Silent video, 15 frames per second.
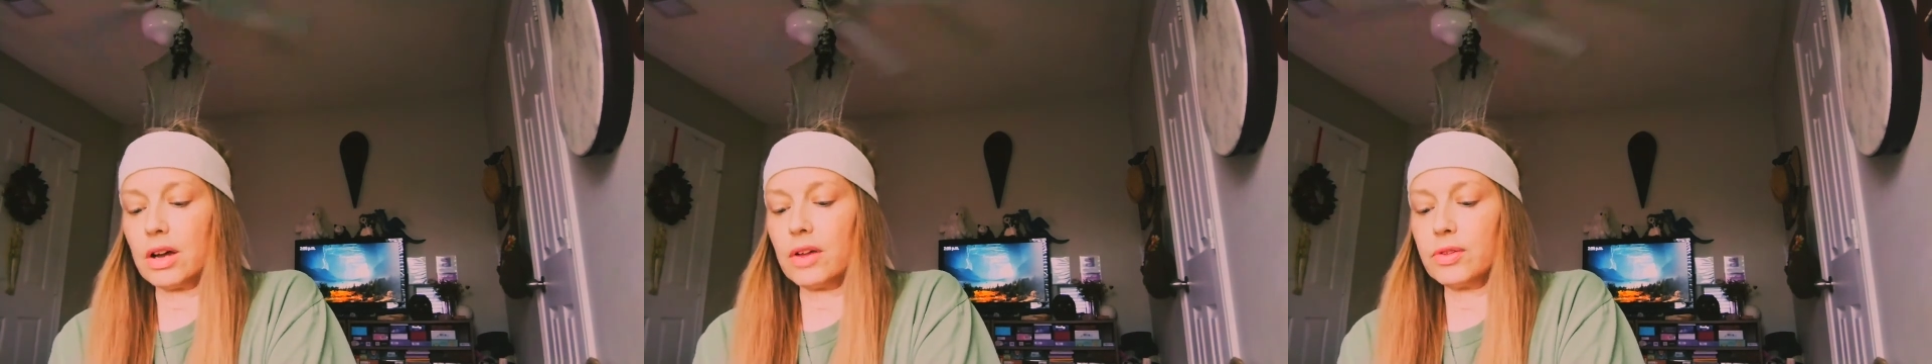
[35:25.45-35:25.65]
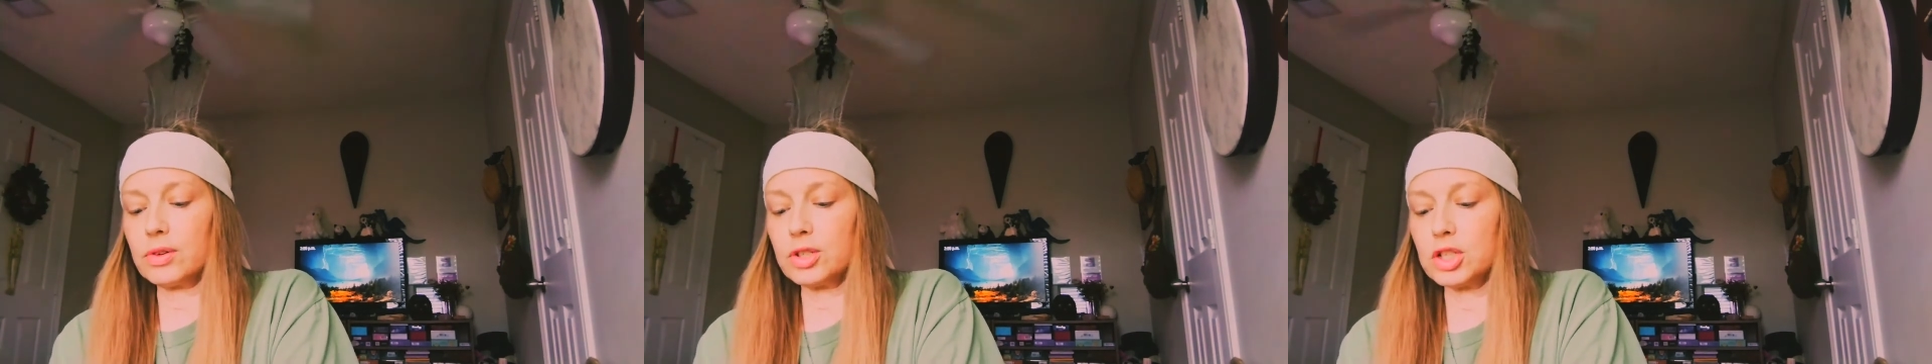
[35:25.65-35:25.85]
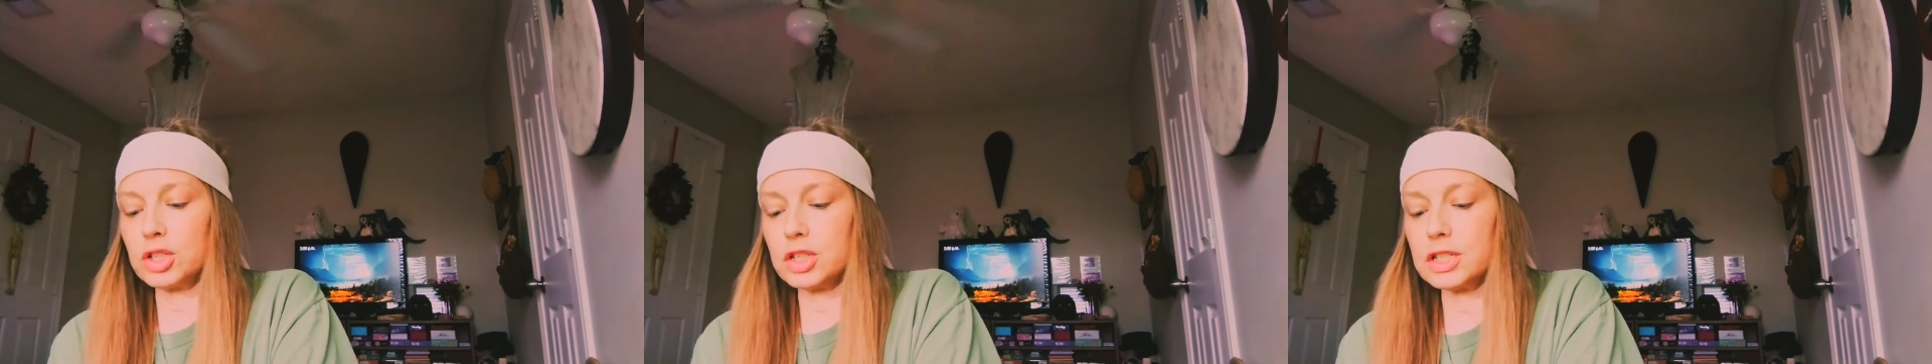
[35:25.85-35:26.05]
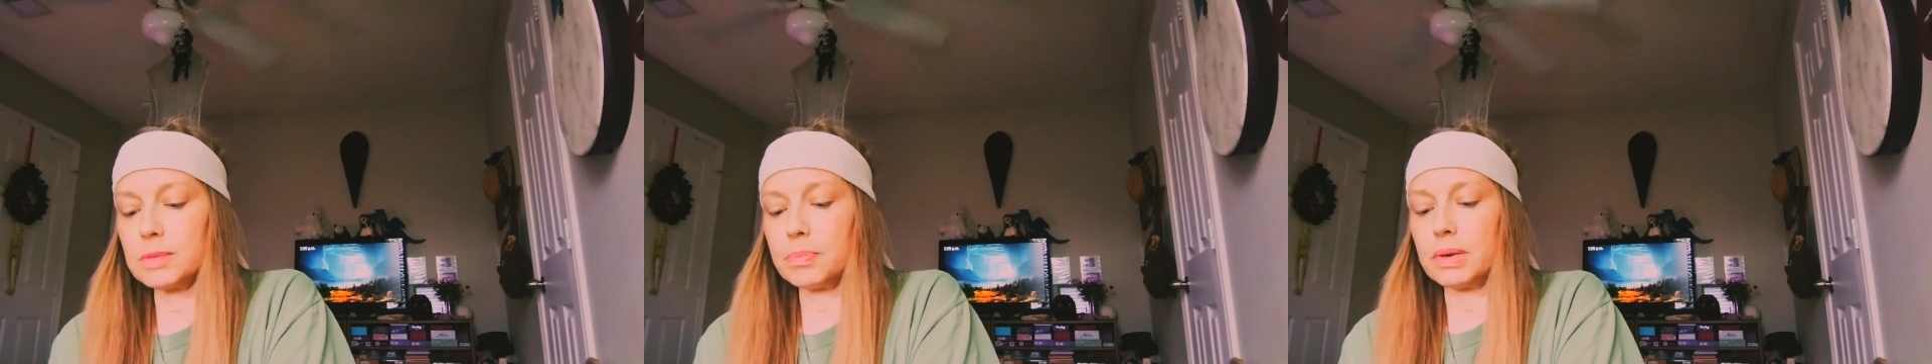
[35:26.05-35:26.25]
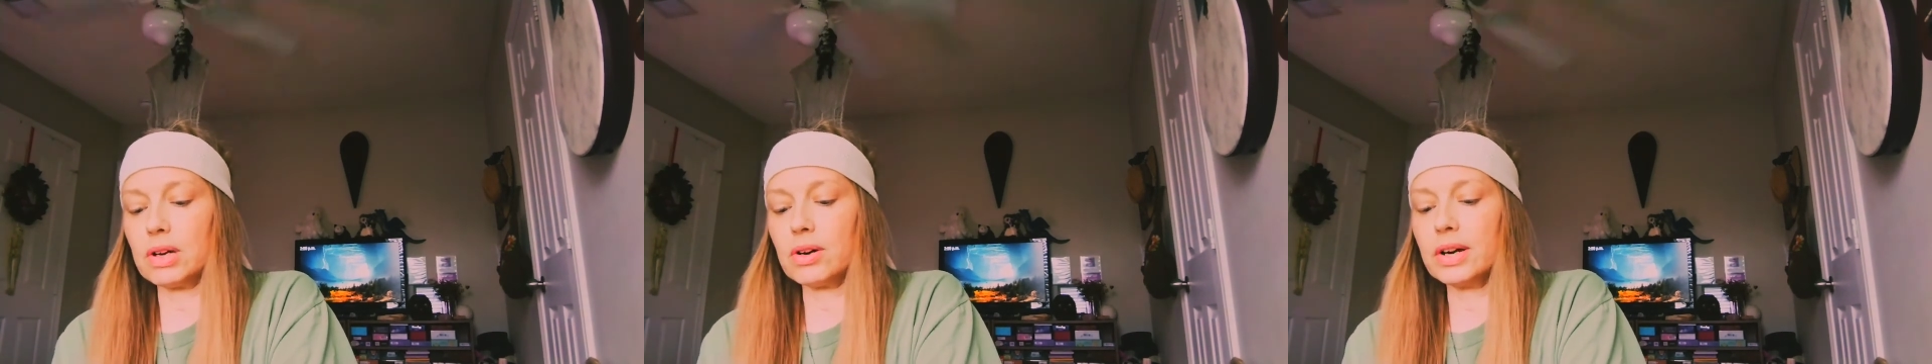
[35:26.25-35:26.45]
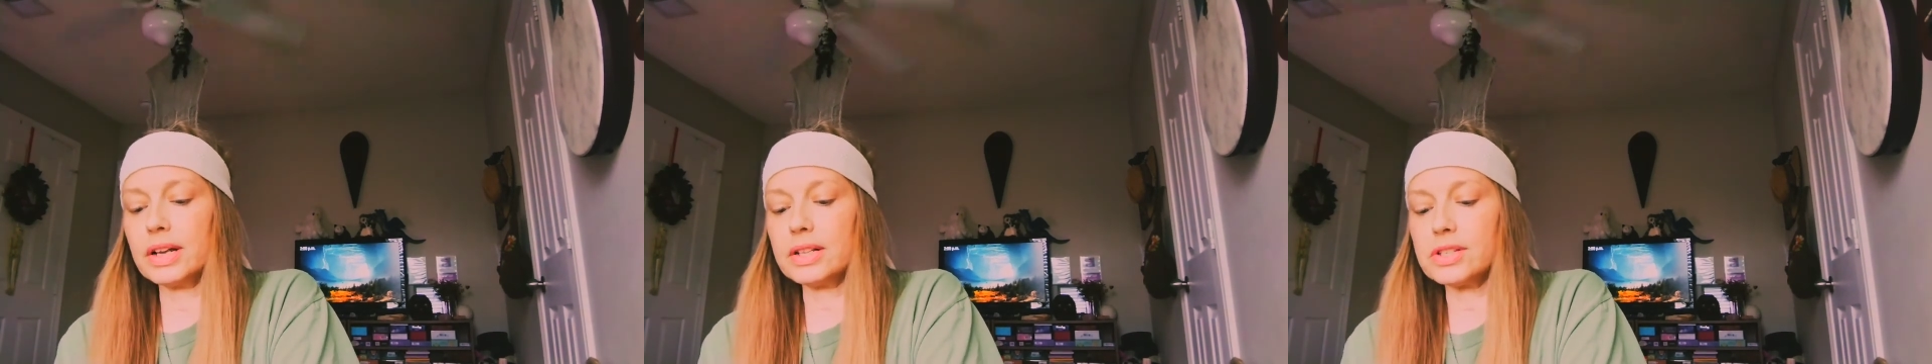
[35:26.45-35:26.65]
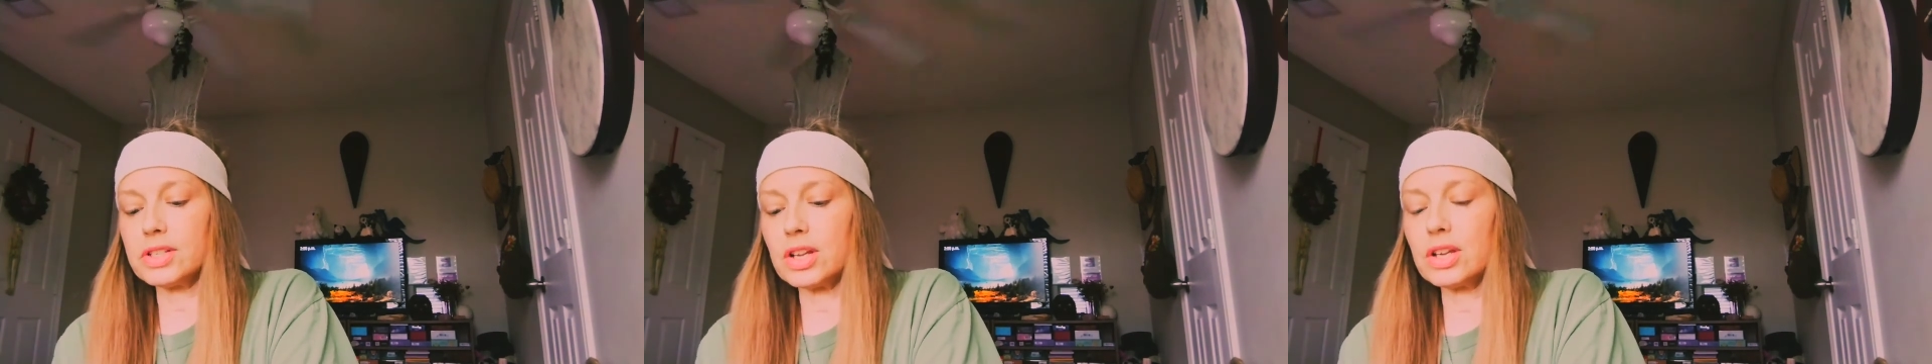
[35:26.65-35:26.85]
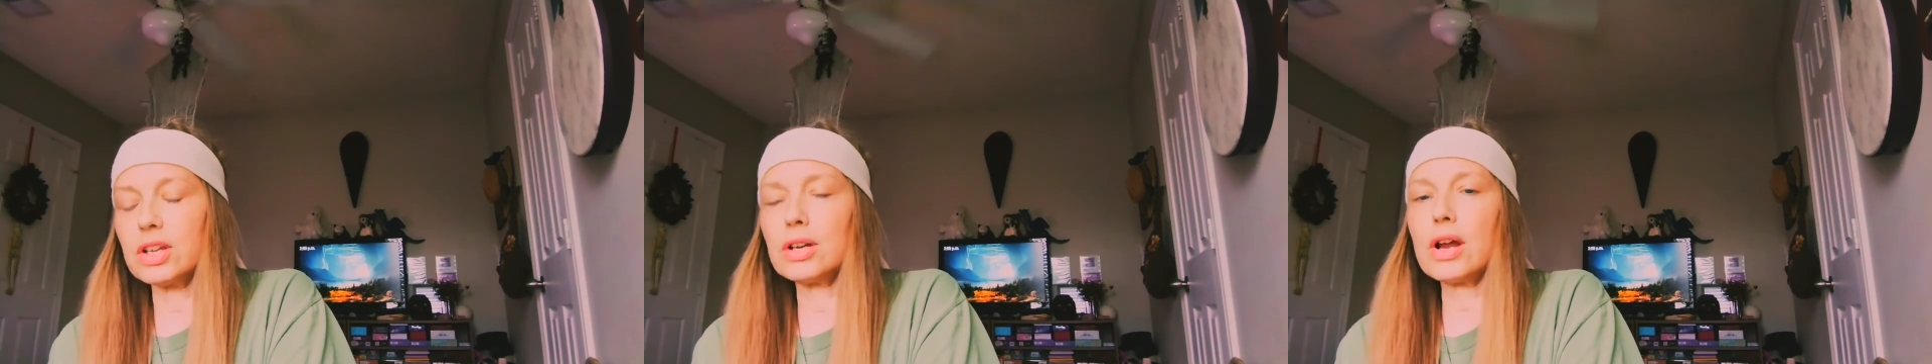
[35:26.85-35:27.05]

other spirits,